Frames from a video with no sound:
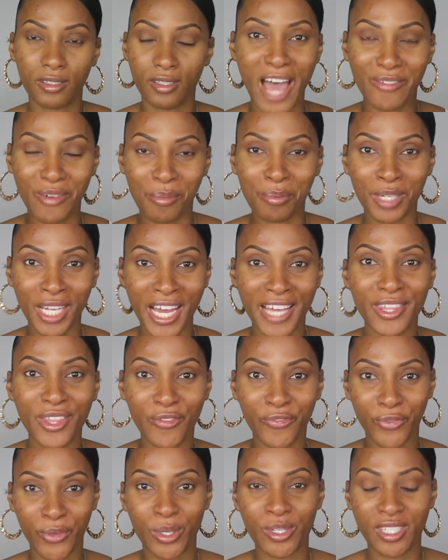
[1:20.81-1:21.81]
I've applied
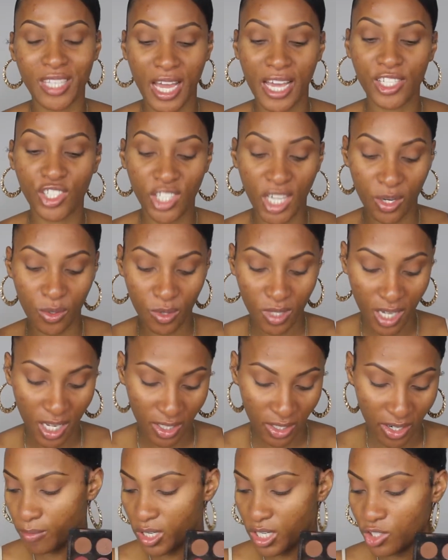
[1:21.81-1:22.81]
the first eyeshadow
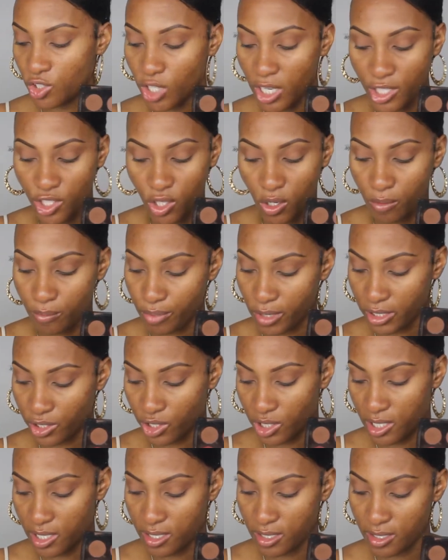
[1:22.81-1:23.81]
color. I'm going to change out
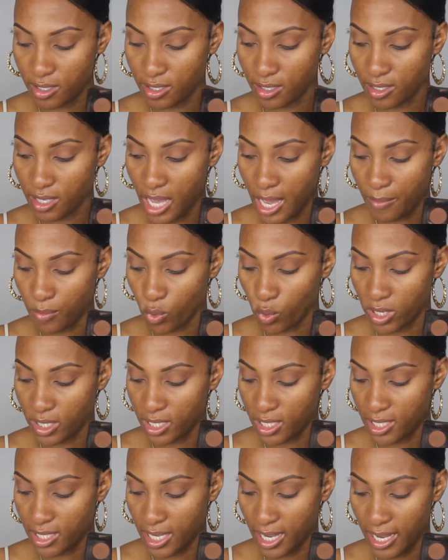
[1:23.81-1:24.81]
brushes. I'm going
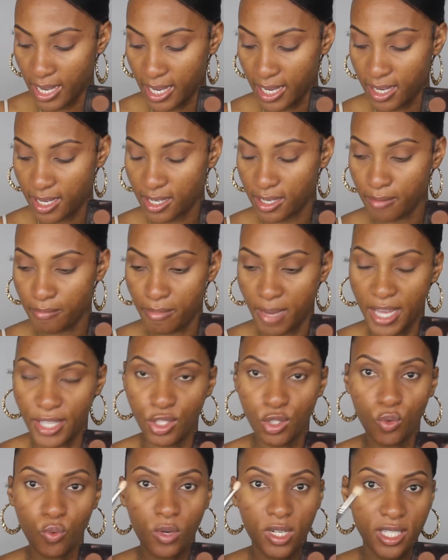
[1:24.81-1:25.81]
to take my
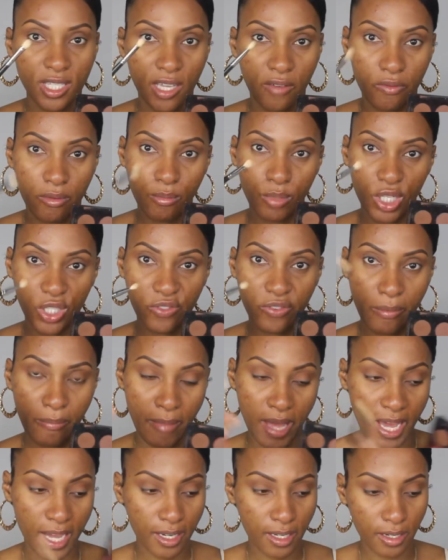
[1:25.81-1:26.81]
217 brush from
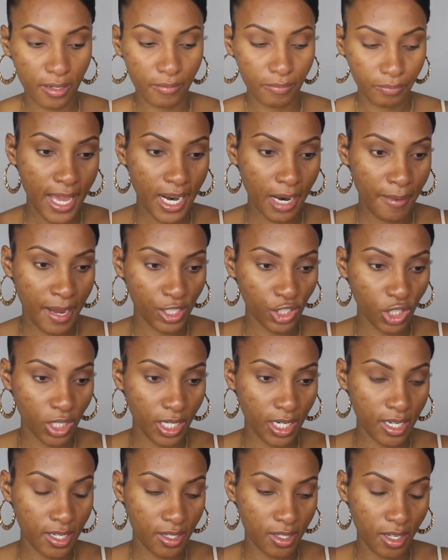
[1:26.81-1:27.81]
MAC, and I'm actually
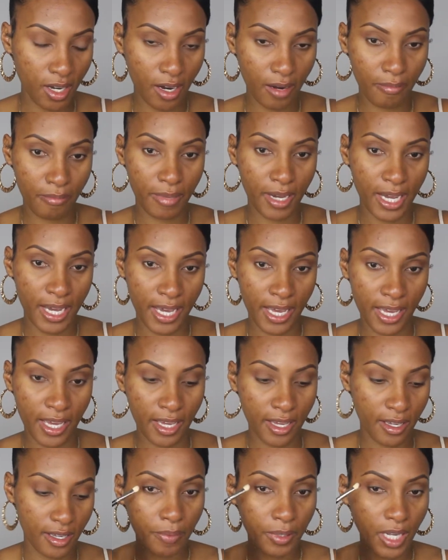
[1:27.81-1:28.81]
going to start
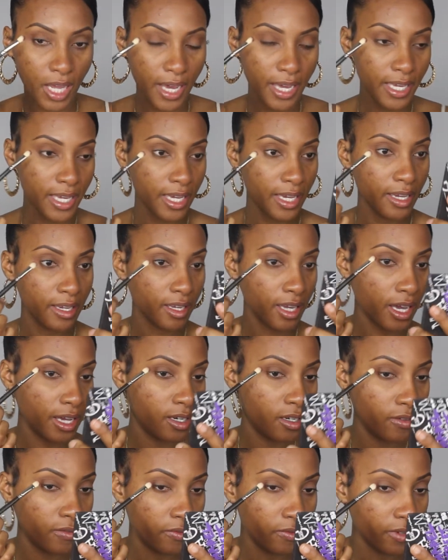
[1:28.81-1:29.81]
by applying it
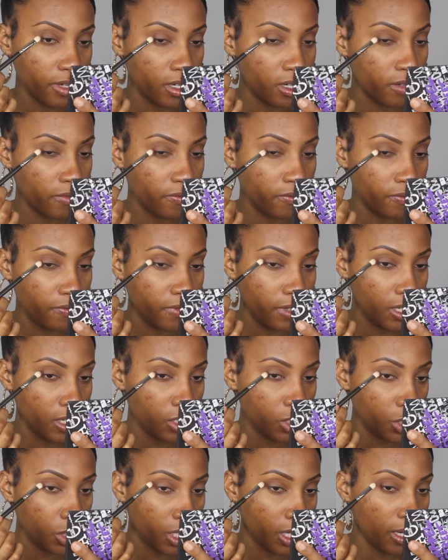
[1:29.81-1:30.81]
kind of in a V
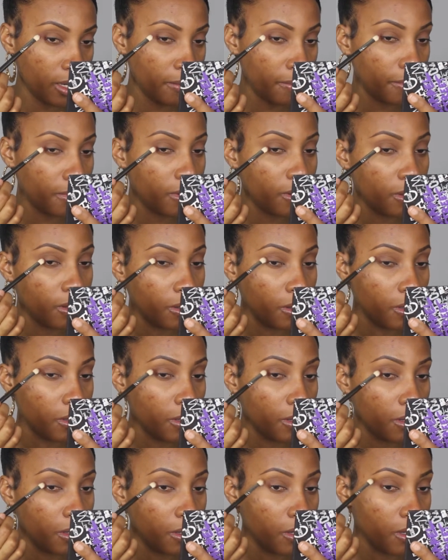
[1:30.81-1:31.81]
shape
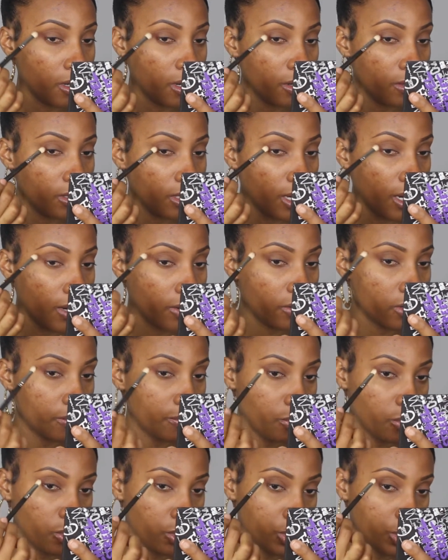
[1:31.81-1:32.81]
on the outer
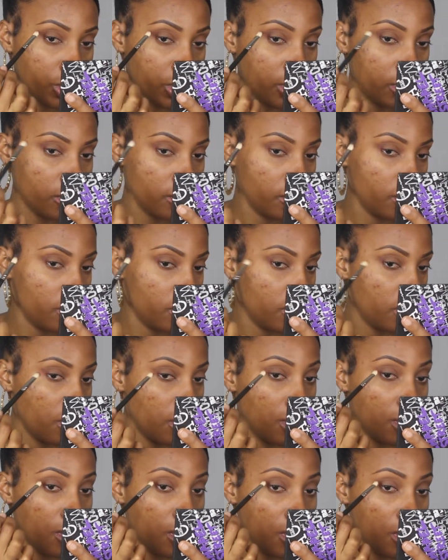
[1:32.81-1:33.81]
portion
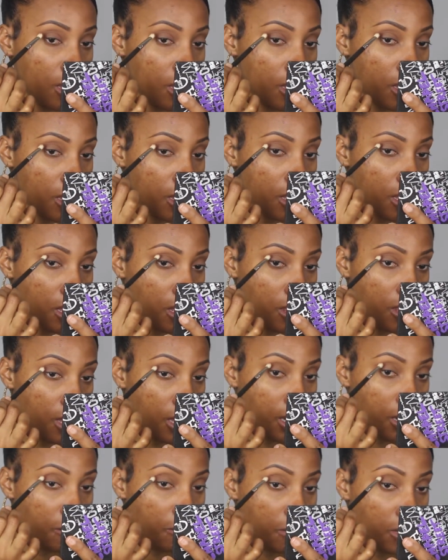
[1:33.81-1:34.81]
and
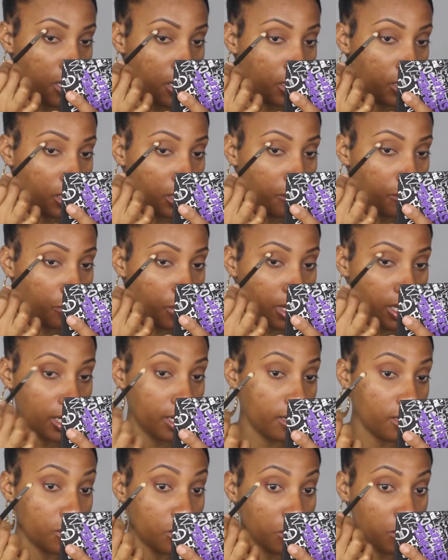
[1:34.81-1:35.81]
then immediately bringing
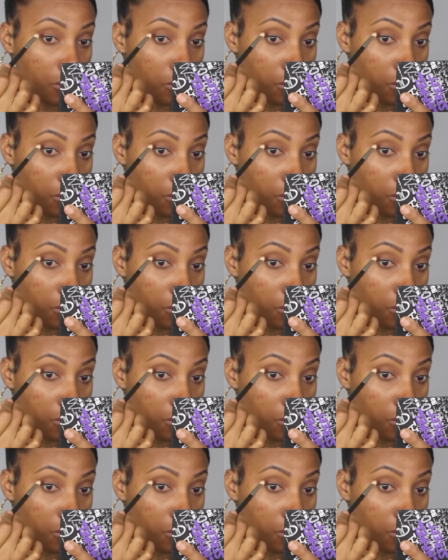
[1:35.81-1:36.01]
it into the